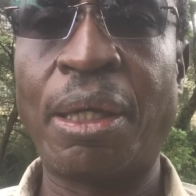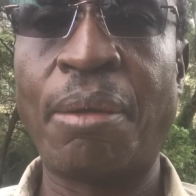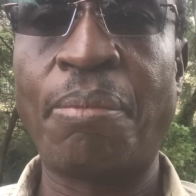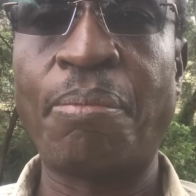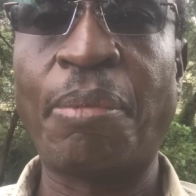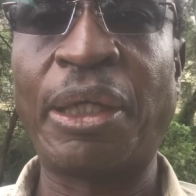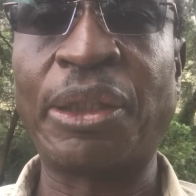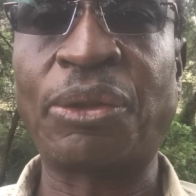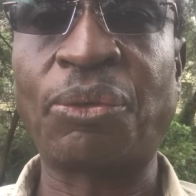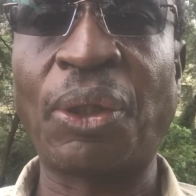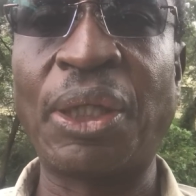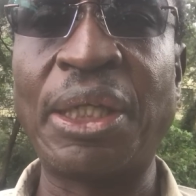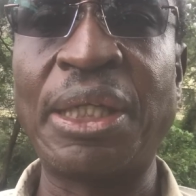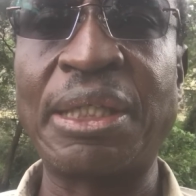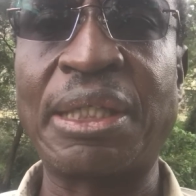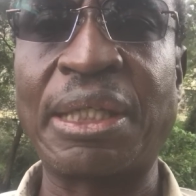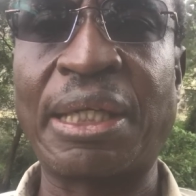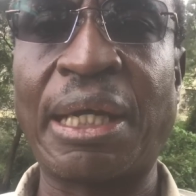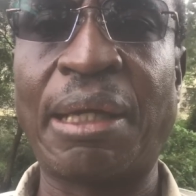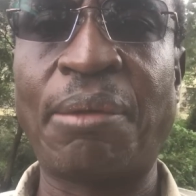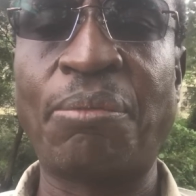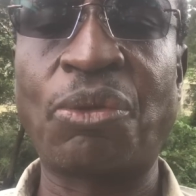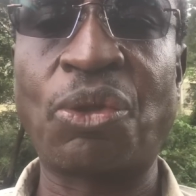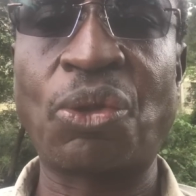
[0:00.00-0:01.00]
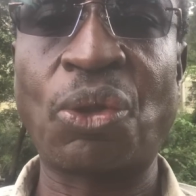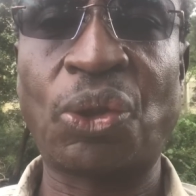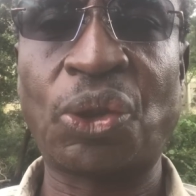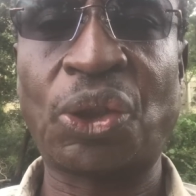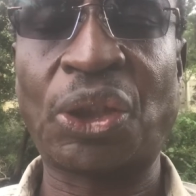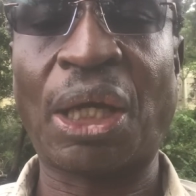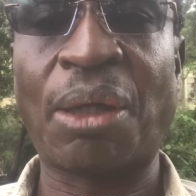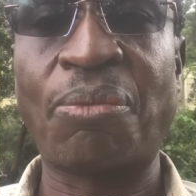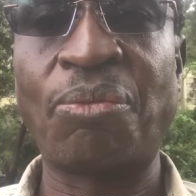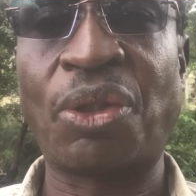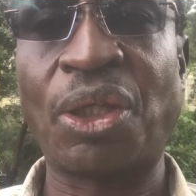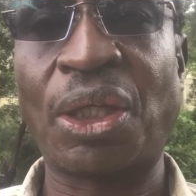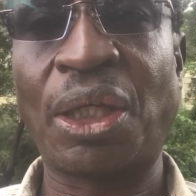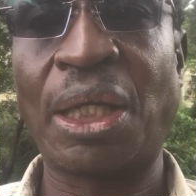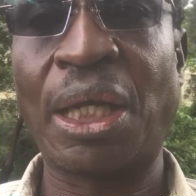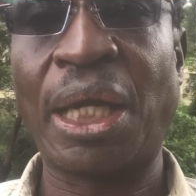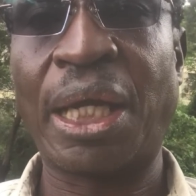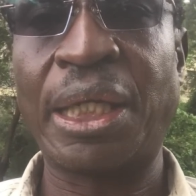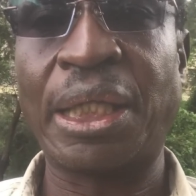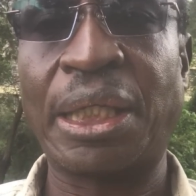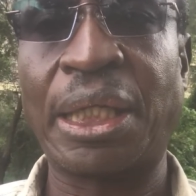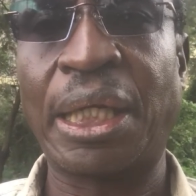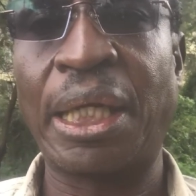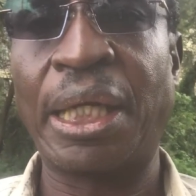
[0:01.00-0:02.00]
But when it came to something
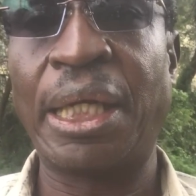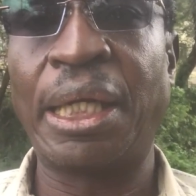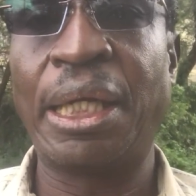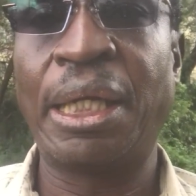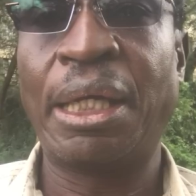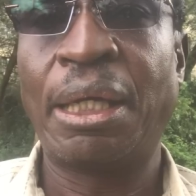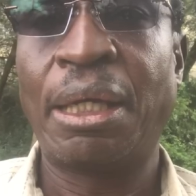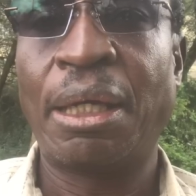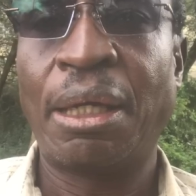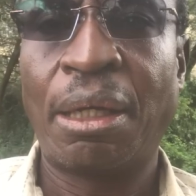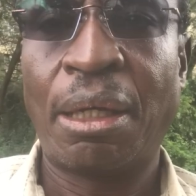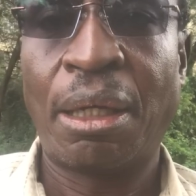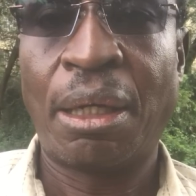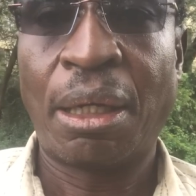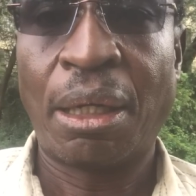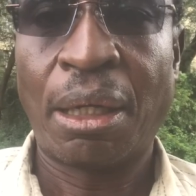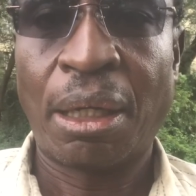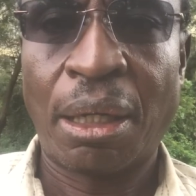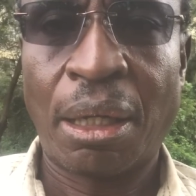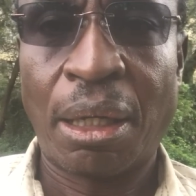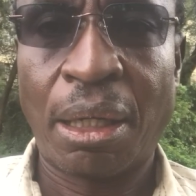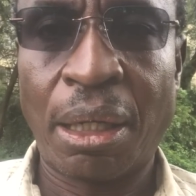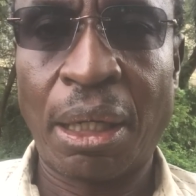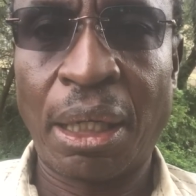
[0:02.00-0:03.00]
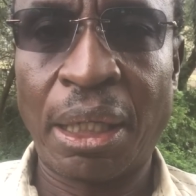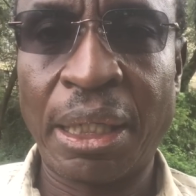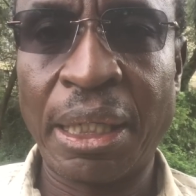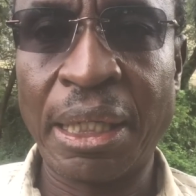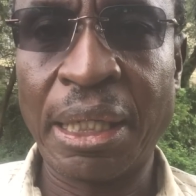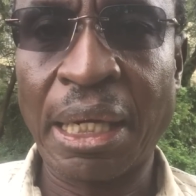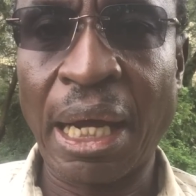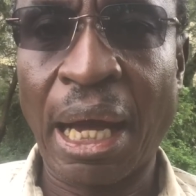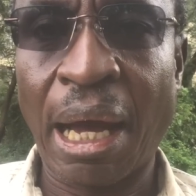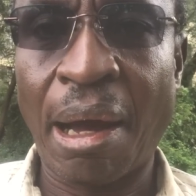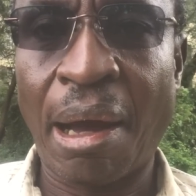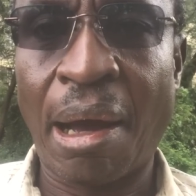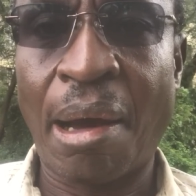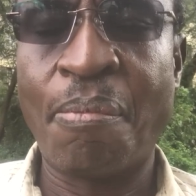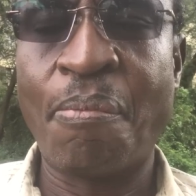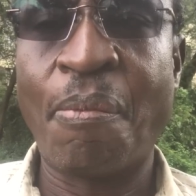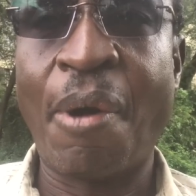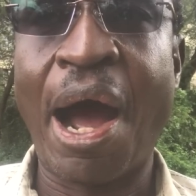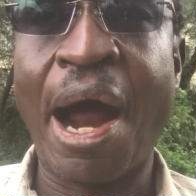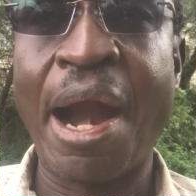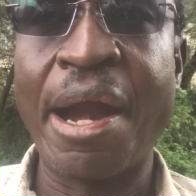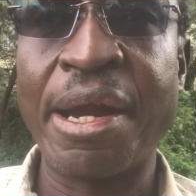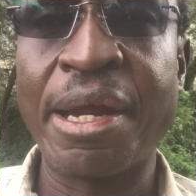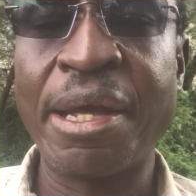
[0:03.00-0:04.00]
like Linda
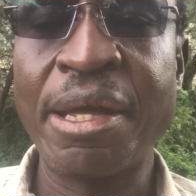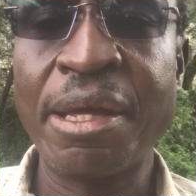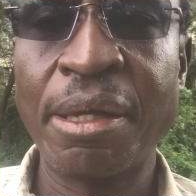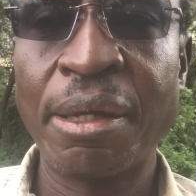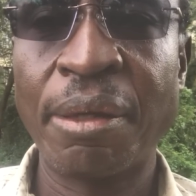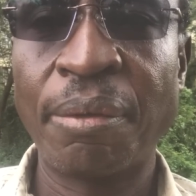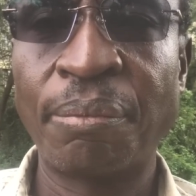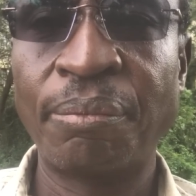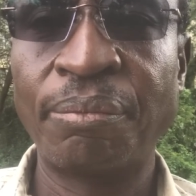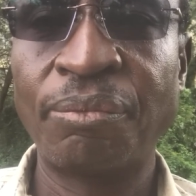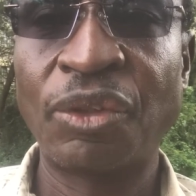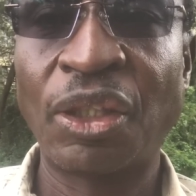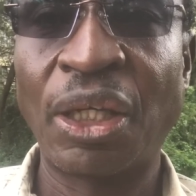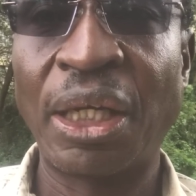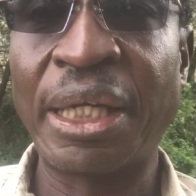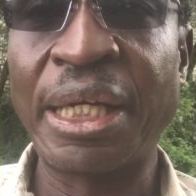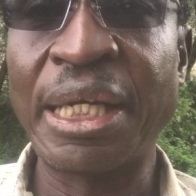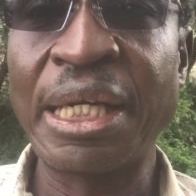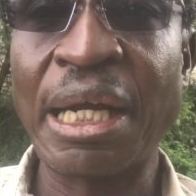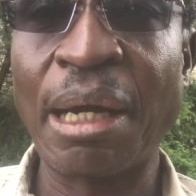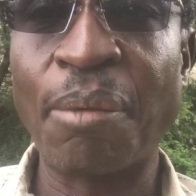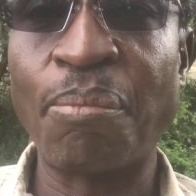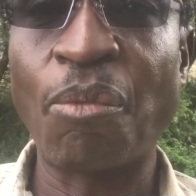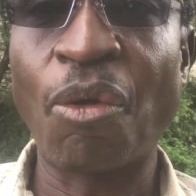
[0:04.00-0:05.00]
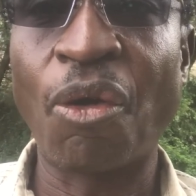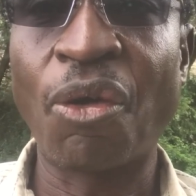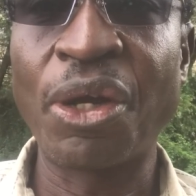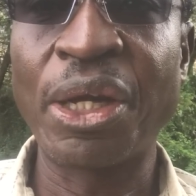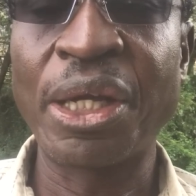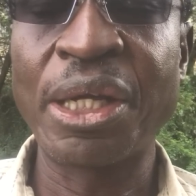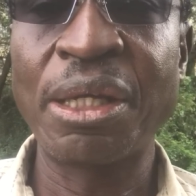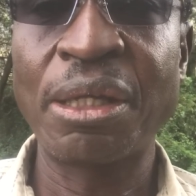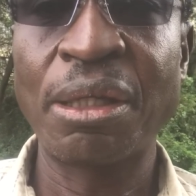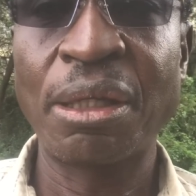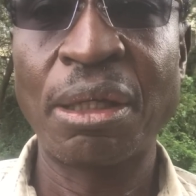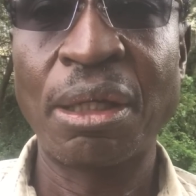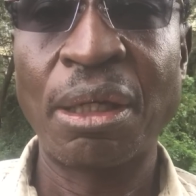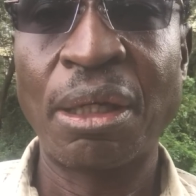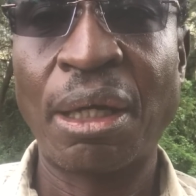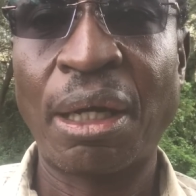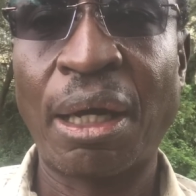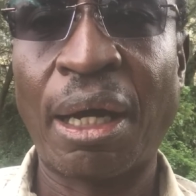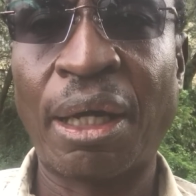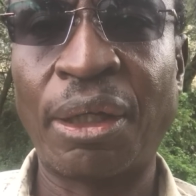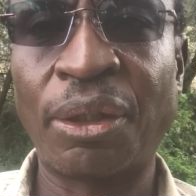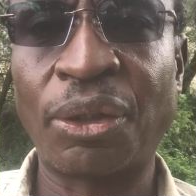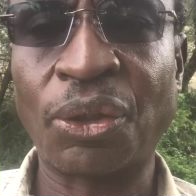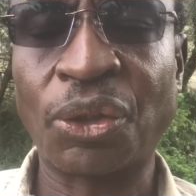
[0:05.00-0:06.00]
Amani, Linda Boni,
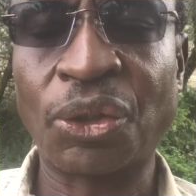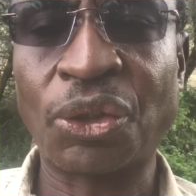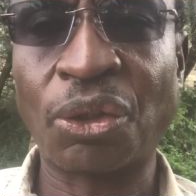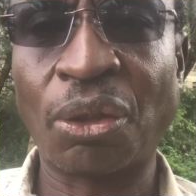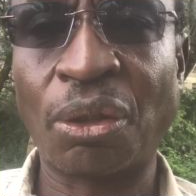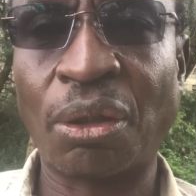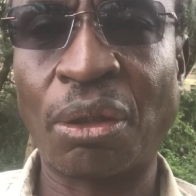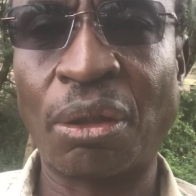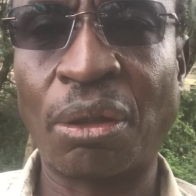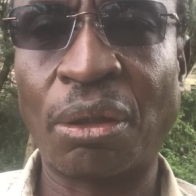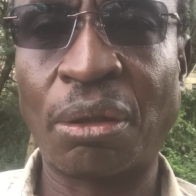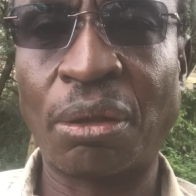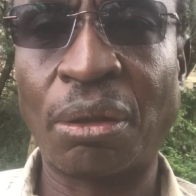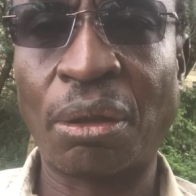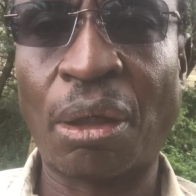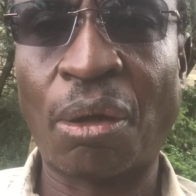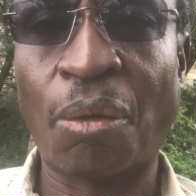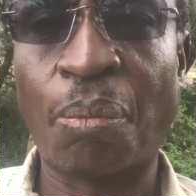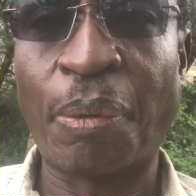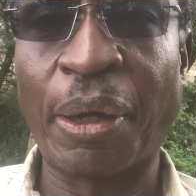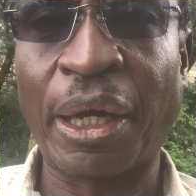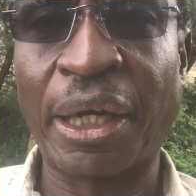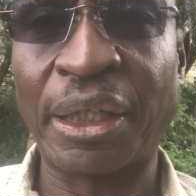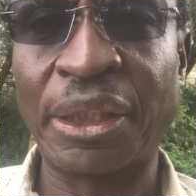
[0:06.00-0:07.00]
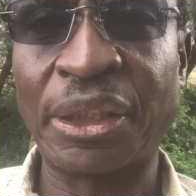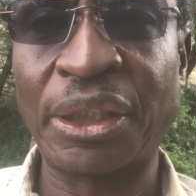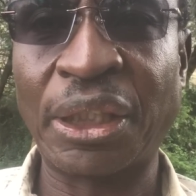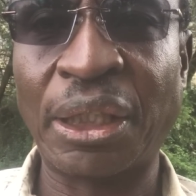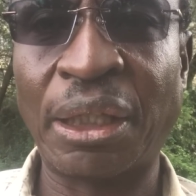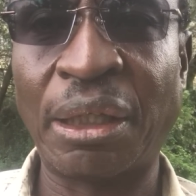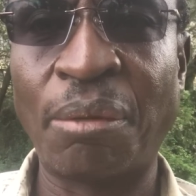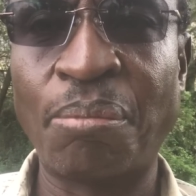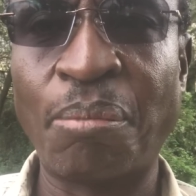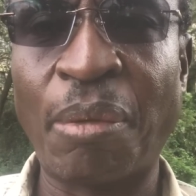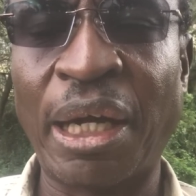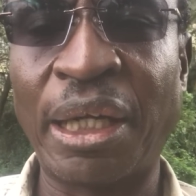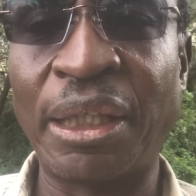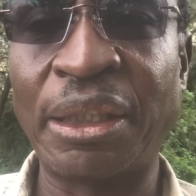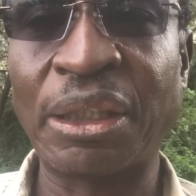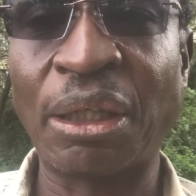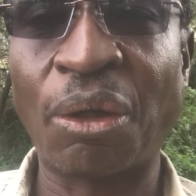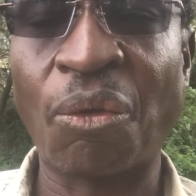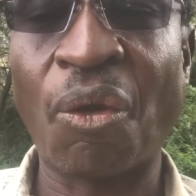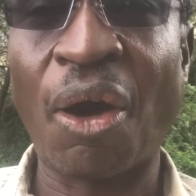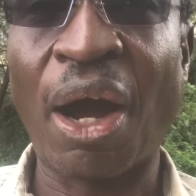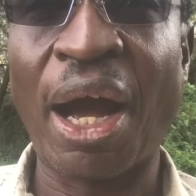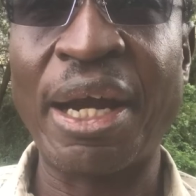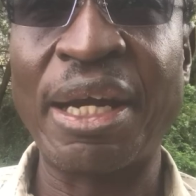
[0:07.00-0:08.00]
and also Operation Maliza
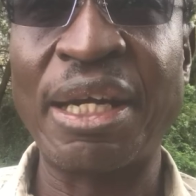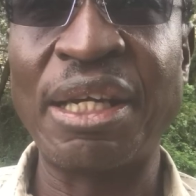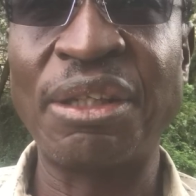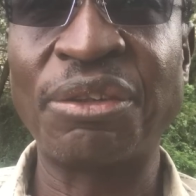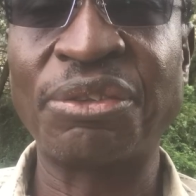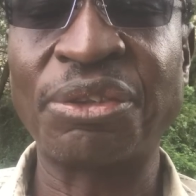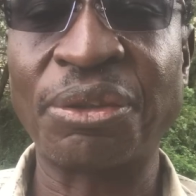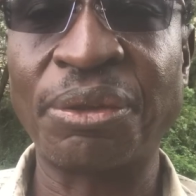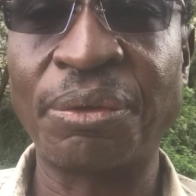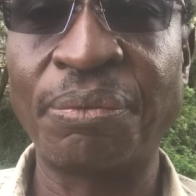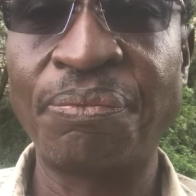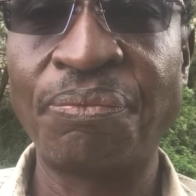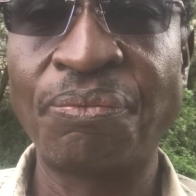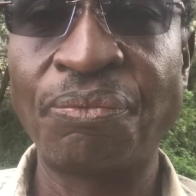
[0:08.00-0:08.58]
Uhalifu